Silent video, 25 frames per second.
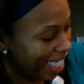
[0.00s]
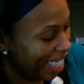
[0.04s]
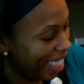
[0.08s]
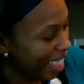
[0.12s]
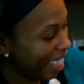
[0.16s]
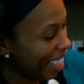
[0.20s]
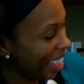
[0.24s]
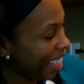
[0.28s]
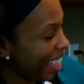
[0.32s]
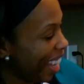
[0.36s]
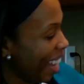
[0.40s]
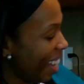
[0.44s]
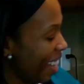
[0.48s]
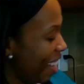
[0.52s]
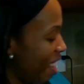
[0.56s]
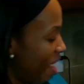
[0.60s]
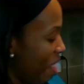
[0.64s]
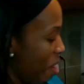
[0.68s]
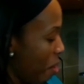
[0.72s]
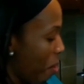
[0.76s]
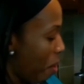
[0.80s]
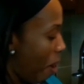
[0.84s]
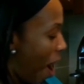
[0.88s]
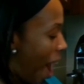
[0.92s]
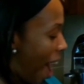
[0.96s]
They
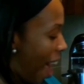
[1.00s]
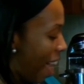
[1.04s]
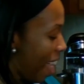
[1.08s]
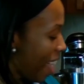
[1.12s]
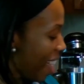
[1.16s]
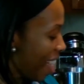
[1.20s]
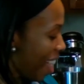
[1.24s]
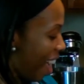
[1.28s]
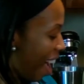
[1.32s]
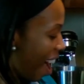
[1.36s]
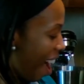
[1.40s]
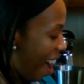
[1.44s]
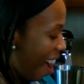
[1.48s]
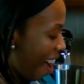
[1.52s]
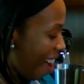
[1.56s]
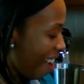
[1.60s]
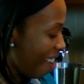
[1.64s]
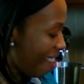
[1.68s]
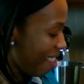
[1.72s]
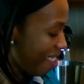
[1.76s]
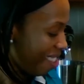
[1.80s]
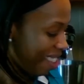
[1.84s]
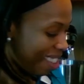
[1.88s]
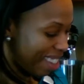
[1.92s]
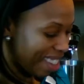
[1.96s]
look right,
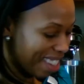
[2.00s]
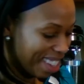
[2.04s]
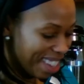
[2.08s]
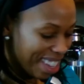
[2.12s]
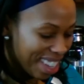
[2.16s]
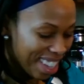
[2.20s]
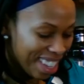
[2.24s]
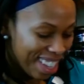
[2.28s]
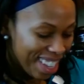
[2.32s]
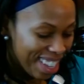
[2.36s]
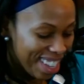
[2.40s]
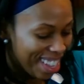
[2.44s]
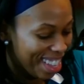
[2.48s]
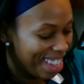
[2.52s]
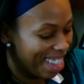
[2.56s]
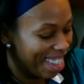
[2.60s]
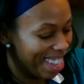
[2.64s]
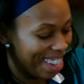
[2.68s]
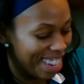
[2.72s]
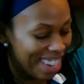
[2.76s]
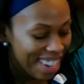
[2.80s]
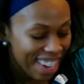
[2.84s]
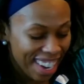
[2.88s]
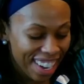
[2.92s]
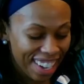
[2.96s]

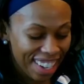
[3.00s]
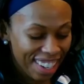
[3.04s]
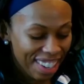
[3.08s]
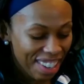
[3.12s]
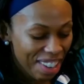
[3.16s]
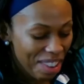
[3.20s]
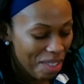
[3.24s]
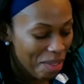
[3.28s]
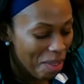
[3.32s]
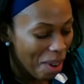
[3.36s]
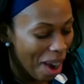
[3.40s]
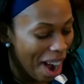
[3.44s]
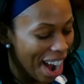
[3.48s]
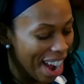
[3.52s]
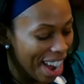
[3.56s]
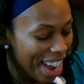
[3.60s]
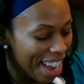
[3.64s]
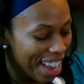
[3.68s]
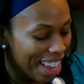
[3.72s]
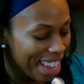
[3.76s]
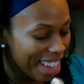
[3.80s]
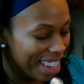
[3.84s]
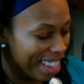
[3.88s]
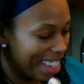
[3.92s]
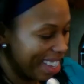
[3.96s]
y'all. They look
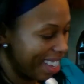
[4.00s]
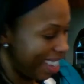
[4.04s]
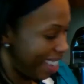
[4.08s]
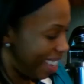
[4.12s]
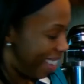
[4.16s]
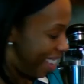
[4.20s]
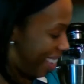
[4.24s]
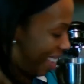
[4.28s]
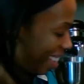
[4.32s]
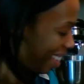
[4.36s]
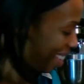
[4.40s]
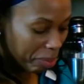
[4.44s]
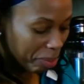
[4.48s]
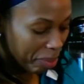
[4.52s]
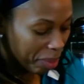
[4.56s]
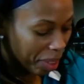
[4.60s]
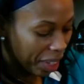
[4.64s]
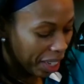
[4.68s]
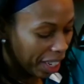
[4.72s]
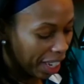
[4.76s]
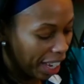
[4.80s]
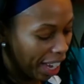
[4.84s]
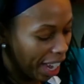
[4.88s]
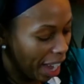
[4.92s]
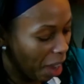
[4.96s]
right.
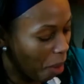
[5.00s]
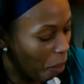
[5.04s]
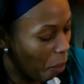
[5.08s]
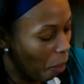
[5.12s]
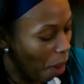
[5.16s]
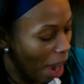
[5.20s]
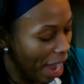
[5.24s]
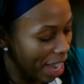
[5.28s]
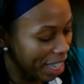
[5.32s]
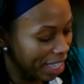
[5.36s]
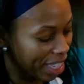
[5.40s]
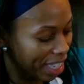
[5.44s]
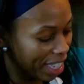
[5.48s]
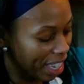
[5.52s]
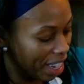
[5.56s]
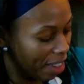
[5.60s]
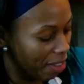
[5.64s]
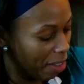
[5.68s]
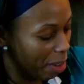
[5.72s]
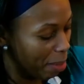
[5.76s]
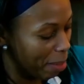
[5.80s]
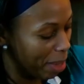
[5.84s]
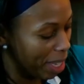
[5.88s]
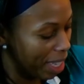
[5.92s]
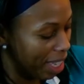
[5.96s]
Can't wait to give
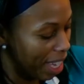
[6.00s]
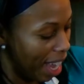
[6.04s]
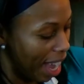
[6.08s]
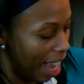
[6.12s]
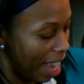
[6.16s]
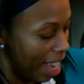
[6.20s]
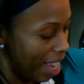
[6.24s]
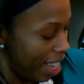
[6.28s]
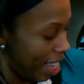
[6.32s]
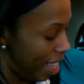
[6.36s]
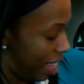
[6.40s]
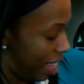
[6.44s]
them a taste.